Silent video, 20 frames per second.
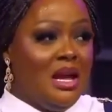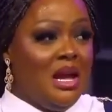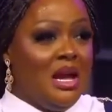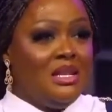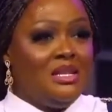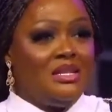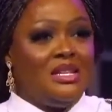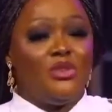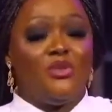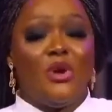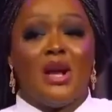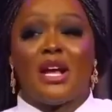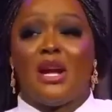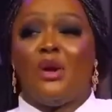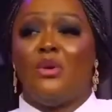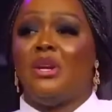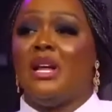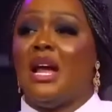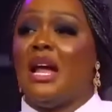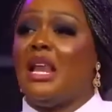And he said, no, I
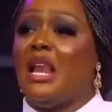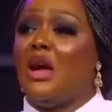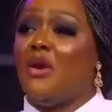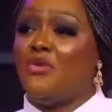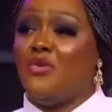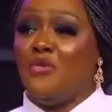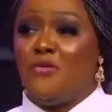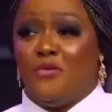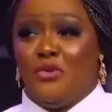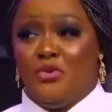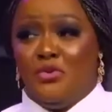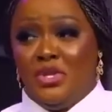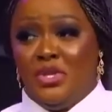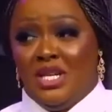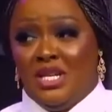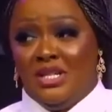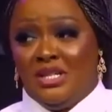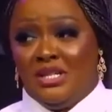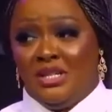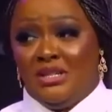can only allow you a few
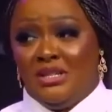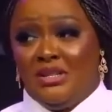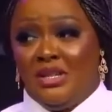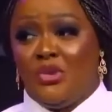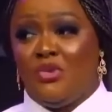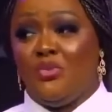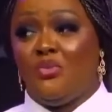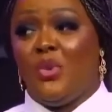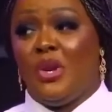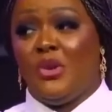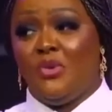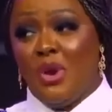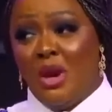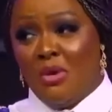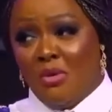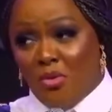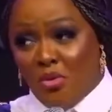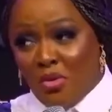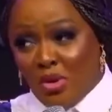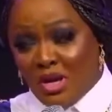days. Then when you
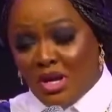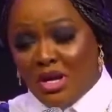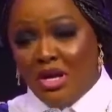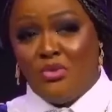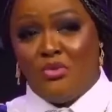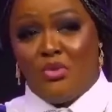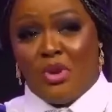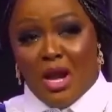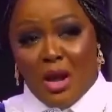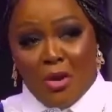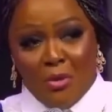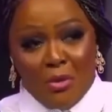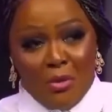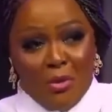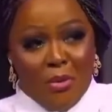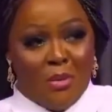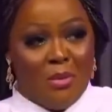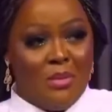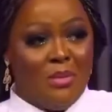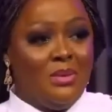are okay, you can
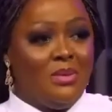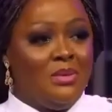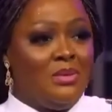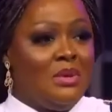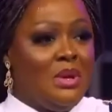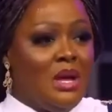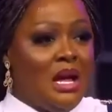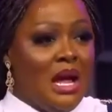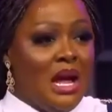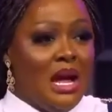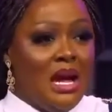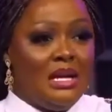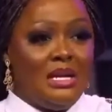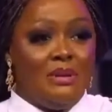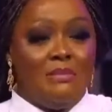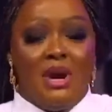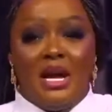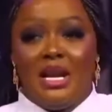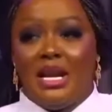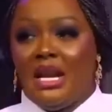go. And
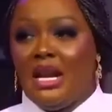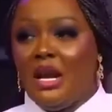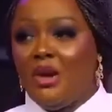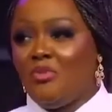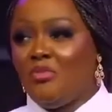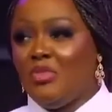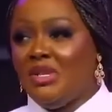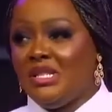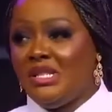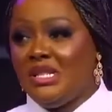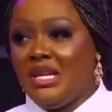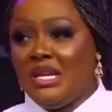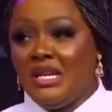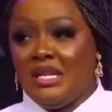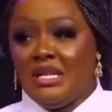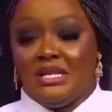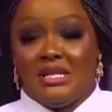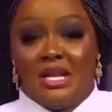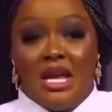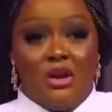the man allowed me stay
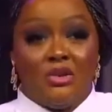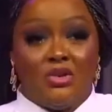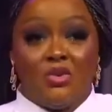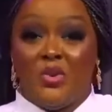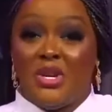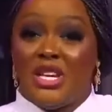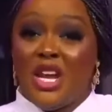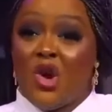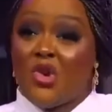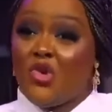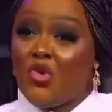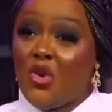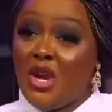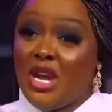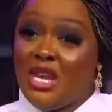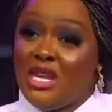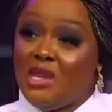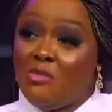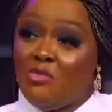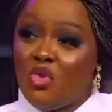in his house without
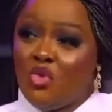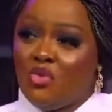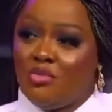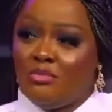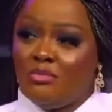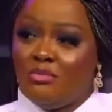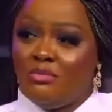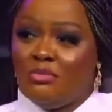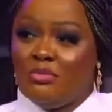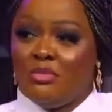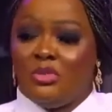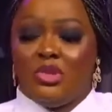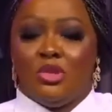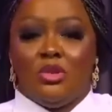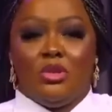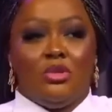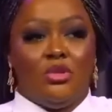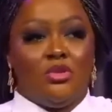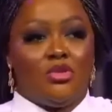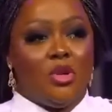knowing him.
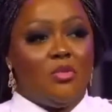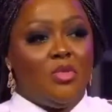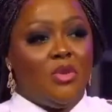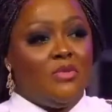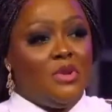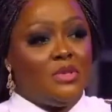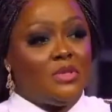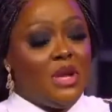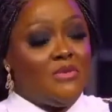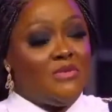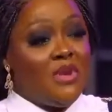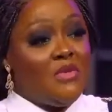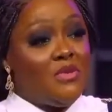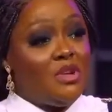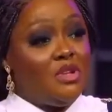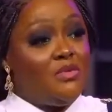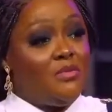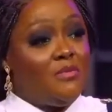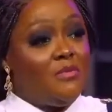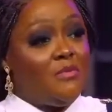Some of us are
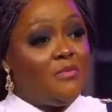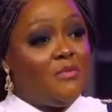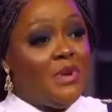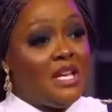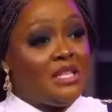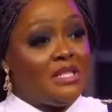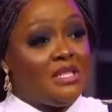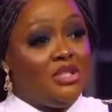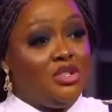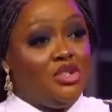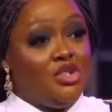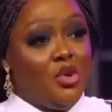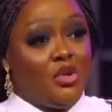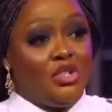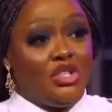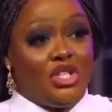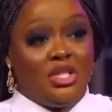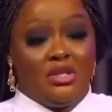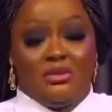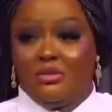very fast in
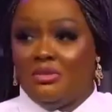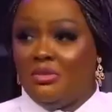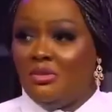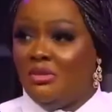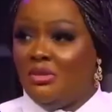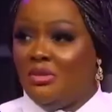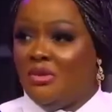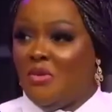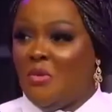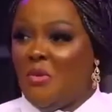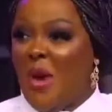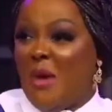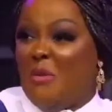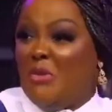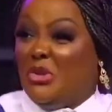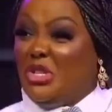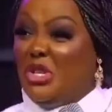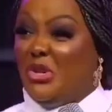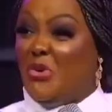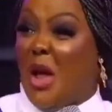judging. Why
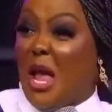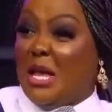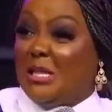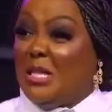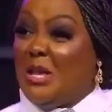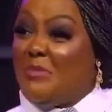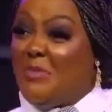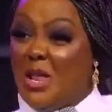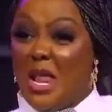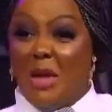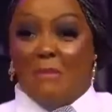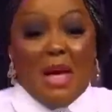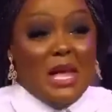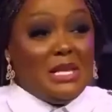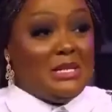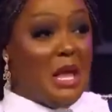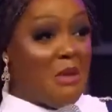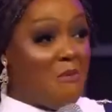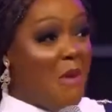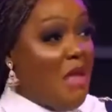would she go and sleep in a man's house?